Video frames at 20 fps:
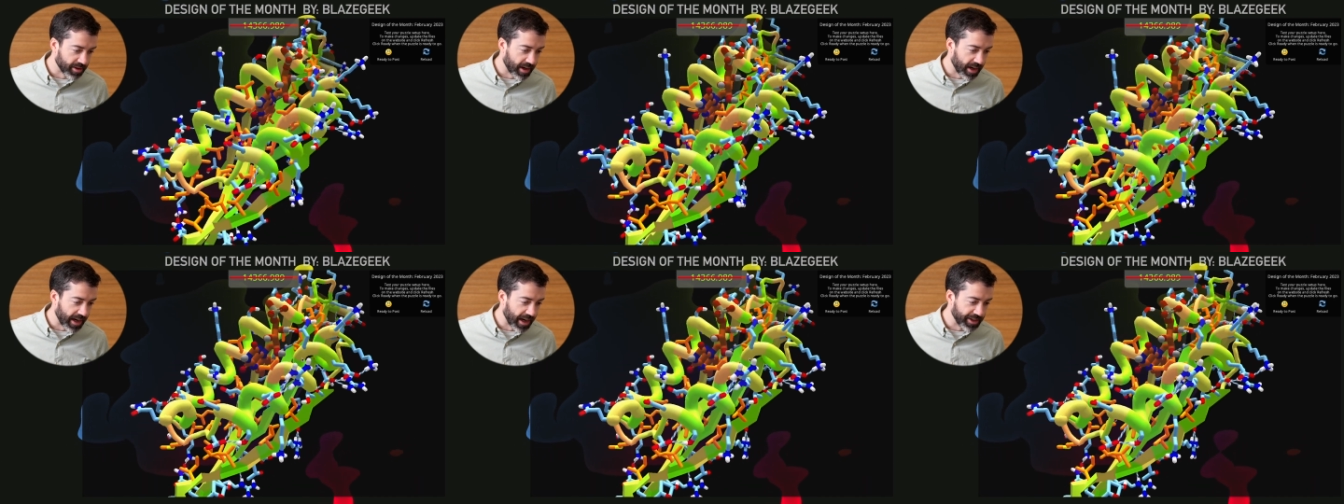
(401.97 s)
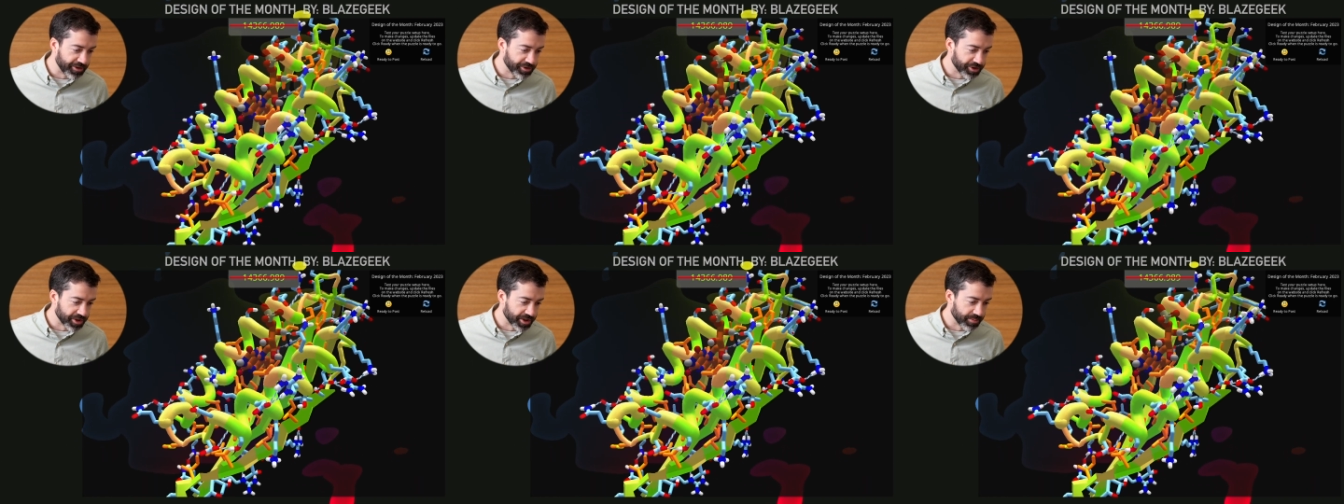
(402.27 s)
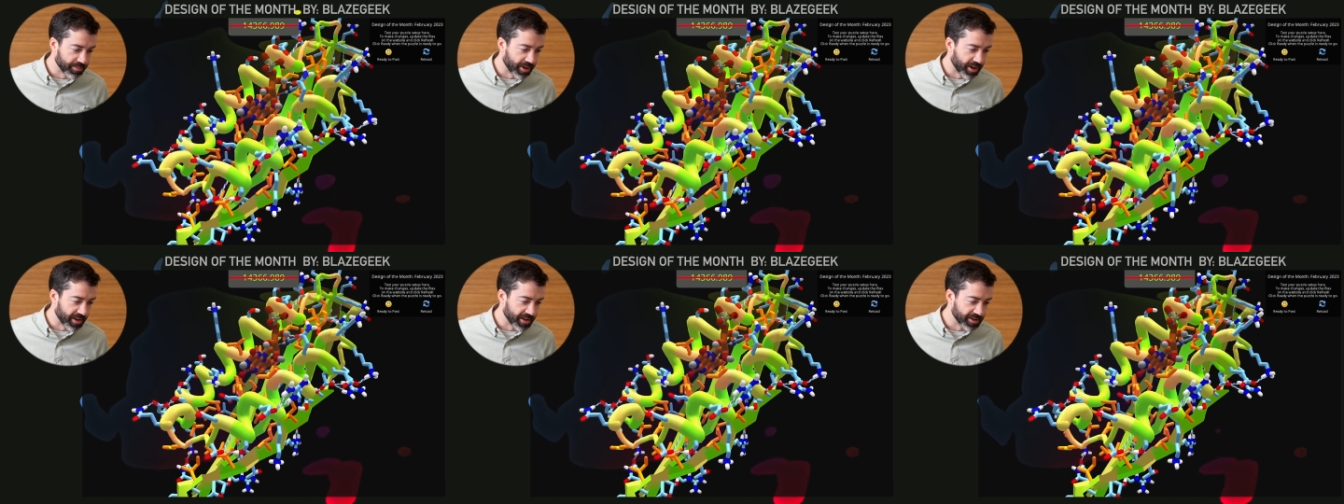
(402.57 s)
a hydrogen
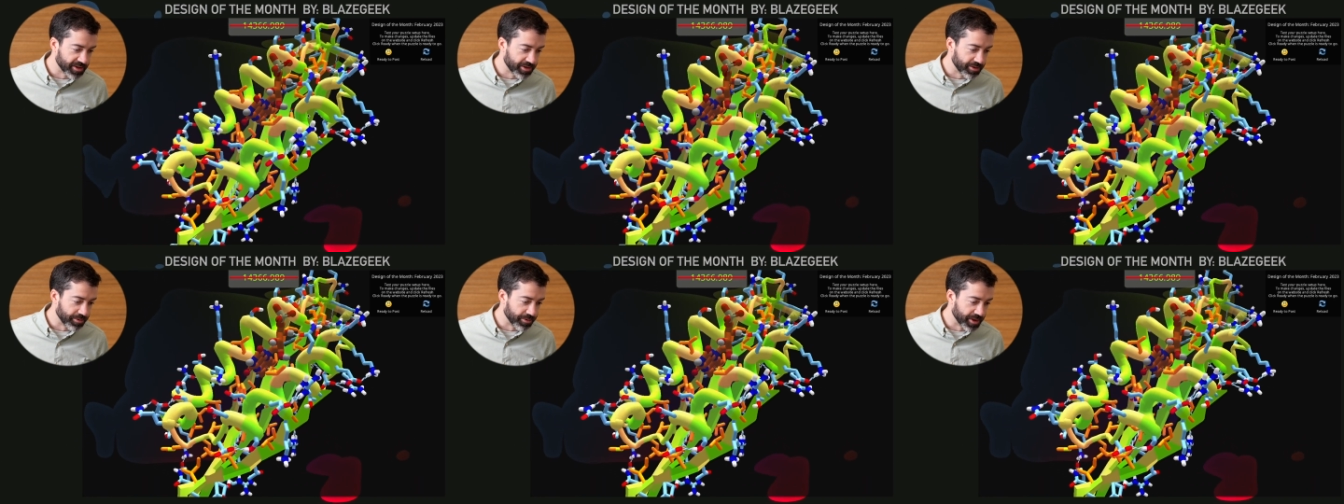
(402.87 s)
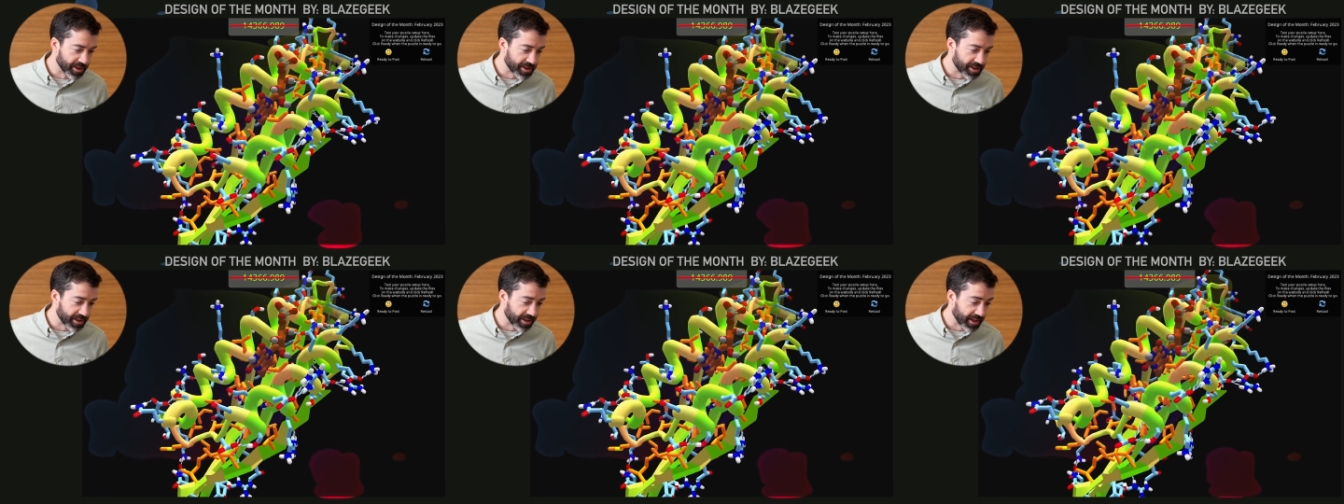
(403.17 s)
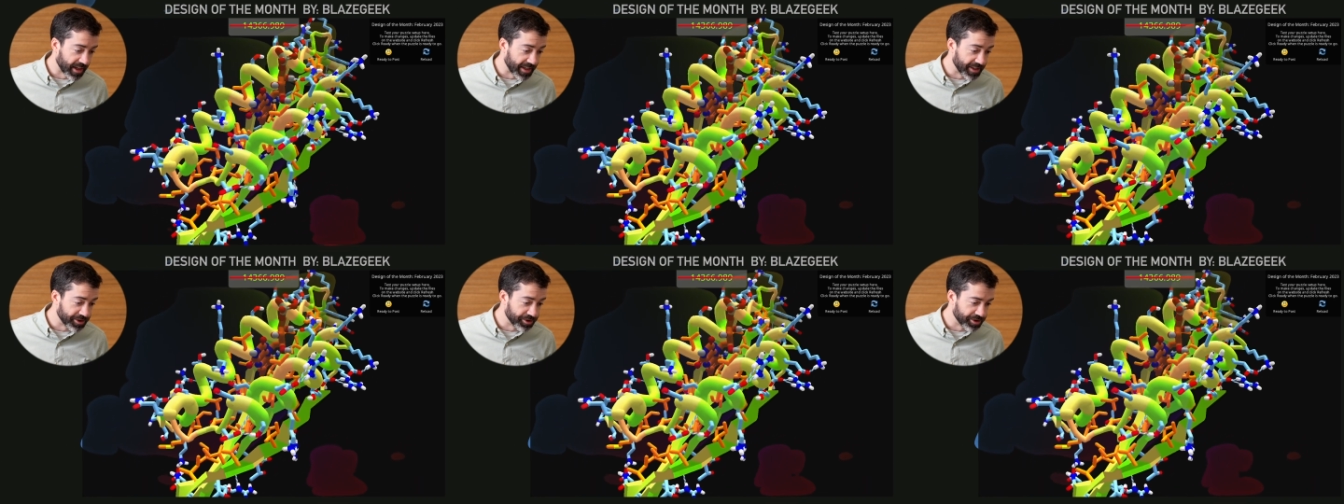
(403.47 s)
bond to this
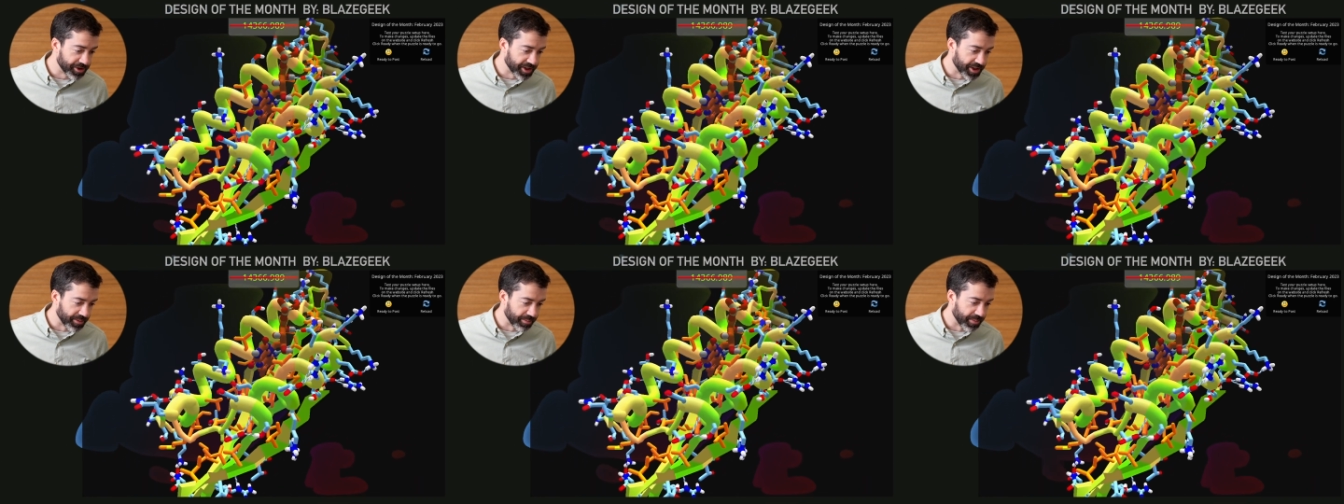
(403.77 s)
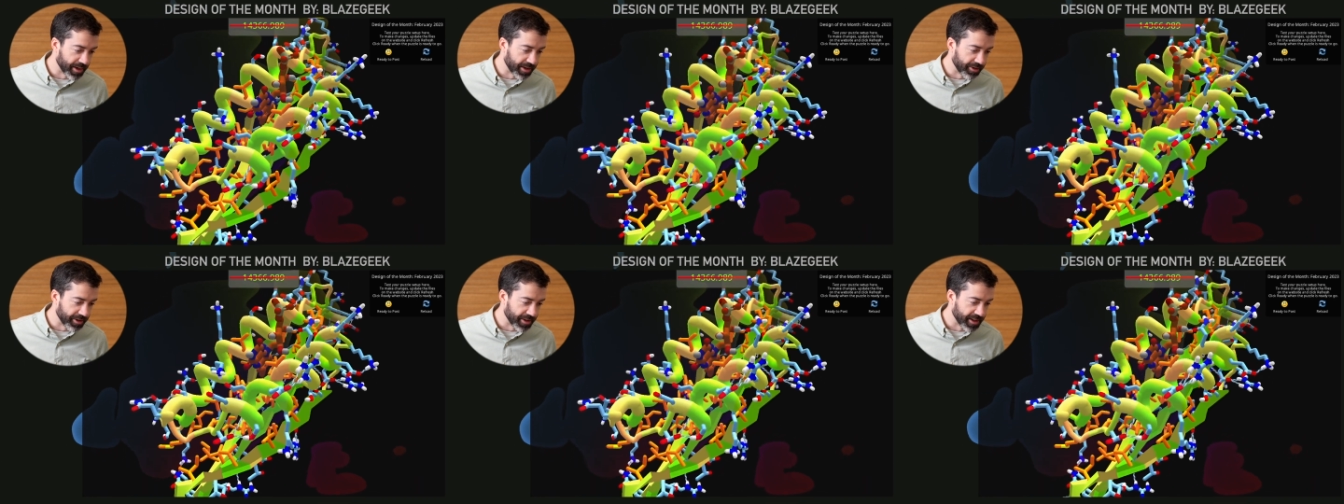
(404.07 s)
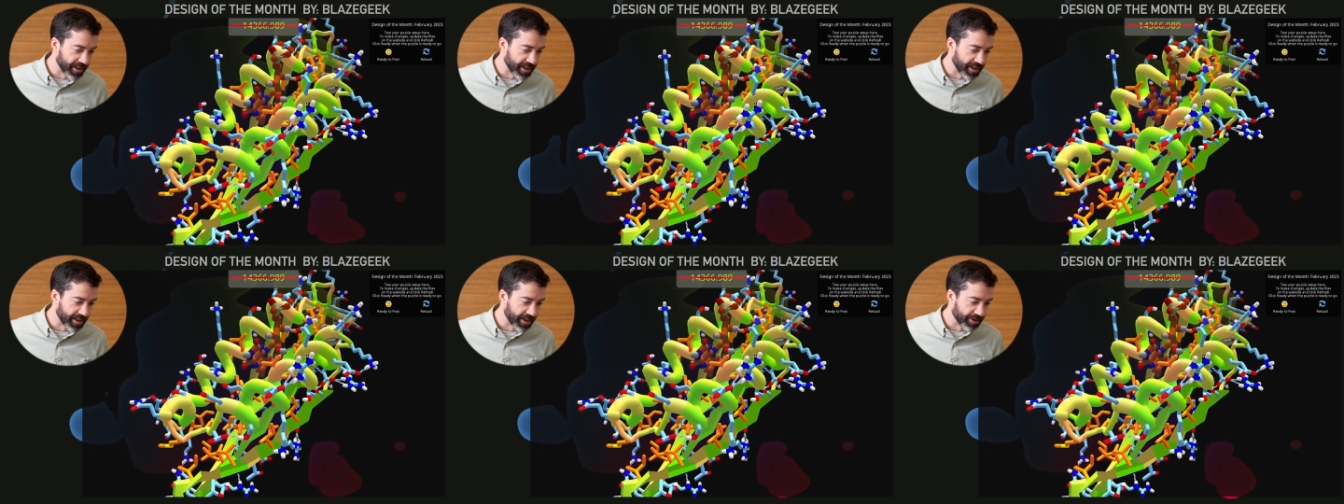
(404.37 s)
nitrogen buried
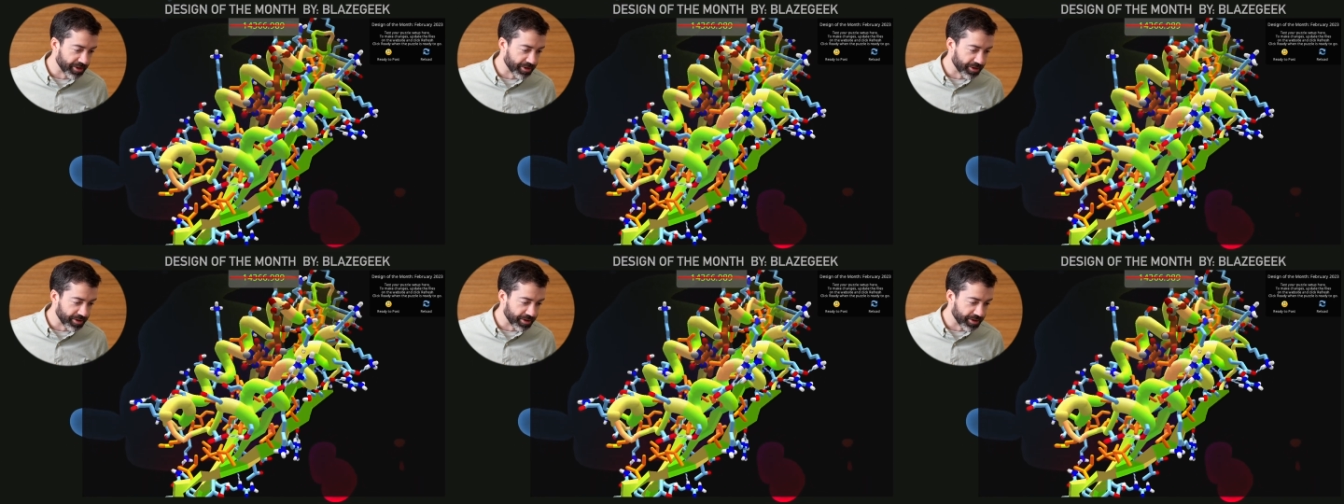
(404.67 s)
in here,